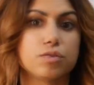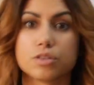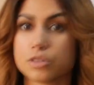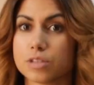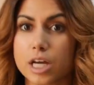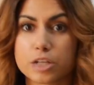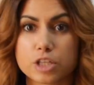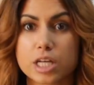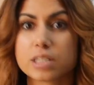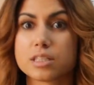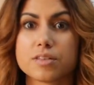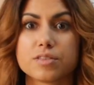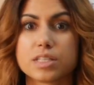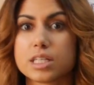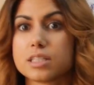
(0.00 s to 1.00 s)
your
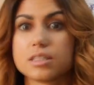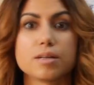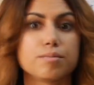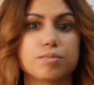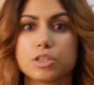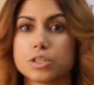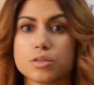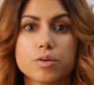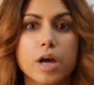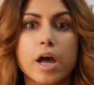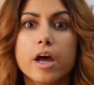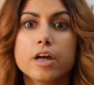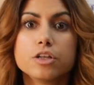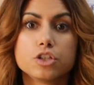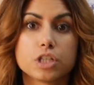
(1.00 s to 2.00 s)
digestive system to
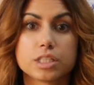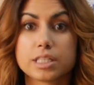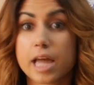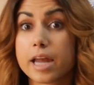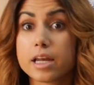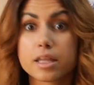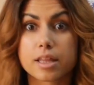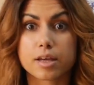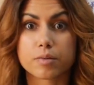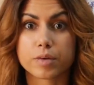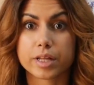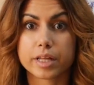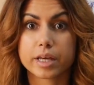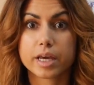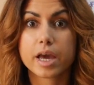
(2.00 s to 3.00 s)
just anything
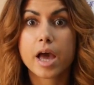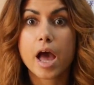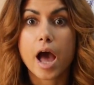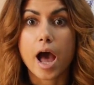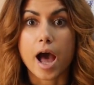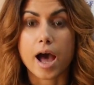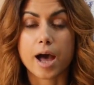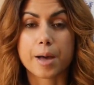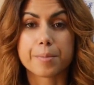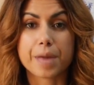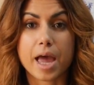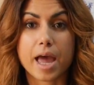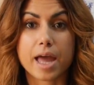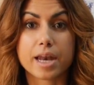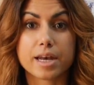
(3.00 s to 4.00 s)
really.
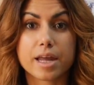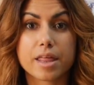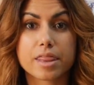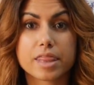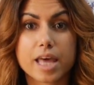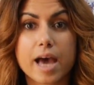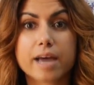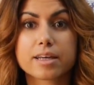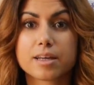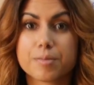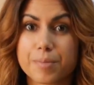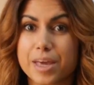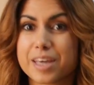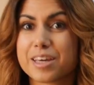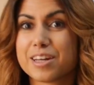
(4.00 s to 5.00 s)
And that
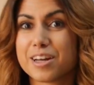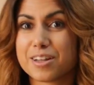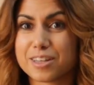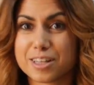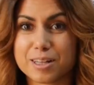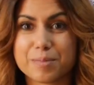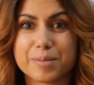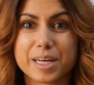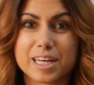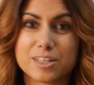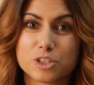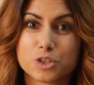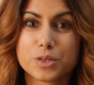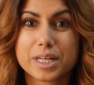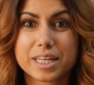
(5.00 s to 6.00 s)
can make it a little
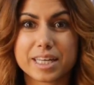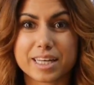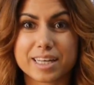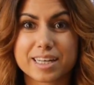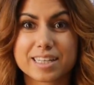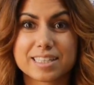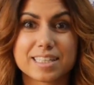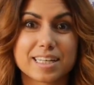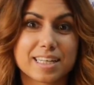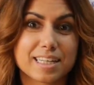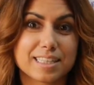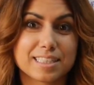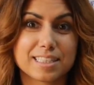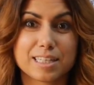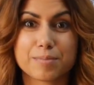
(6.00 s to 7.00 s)
bit tricky because it
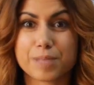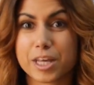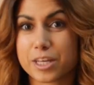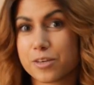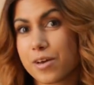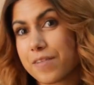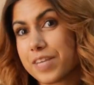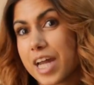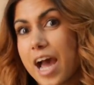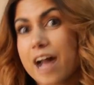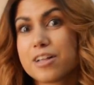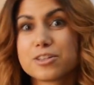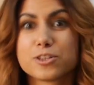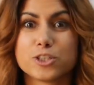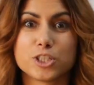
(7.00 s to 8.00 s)
can seem like you have an
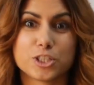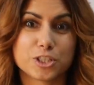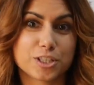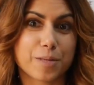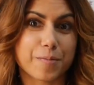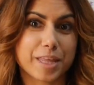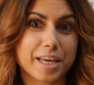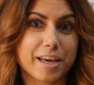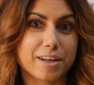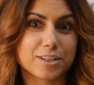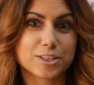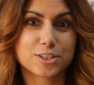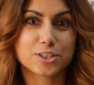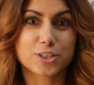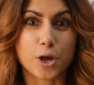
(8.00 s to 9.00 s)
allergy or something
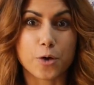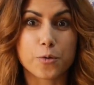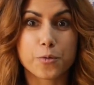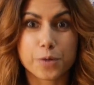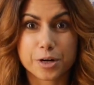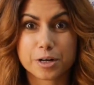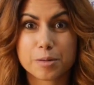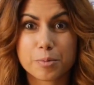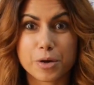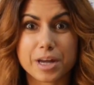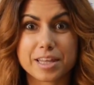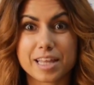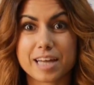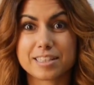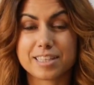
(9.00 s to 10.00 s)
else. So we're going to
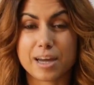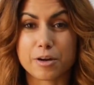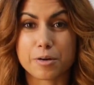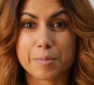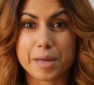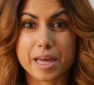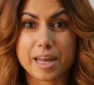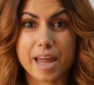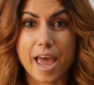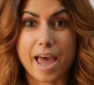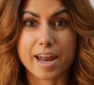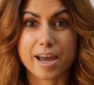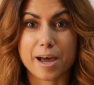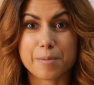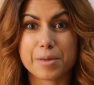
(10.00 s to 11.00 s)
break that down a bit.
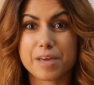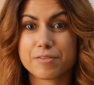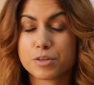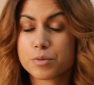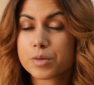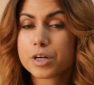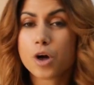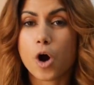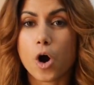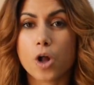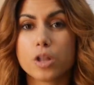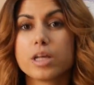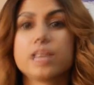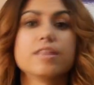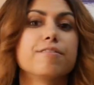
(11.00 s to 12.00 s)
And if you
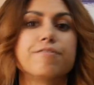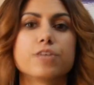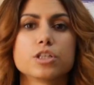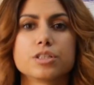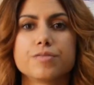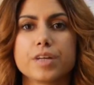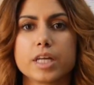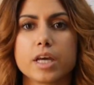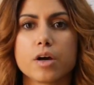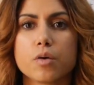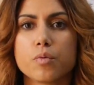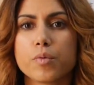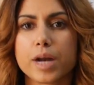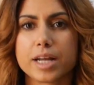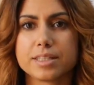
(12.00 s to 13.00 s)
recall in the first video,
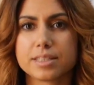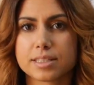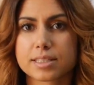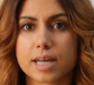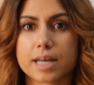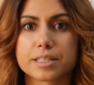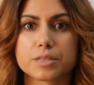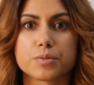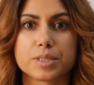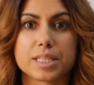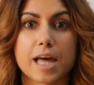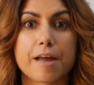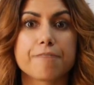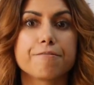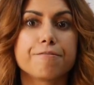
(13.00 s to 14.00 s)
what I discussed was
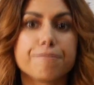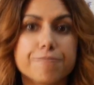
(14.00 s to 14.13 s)
that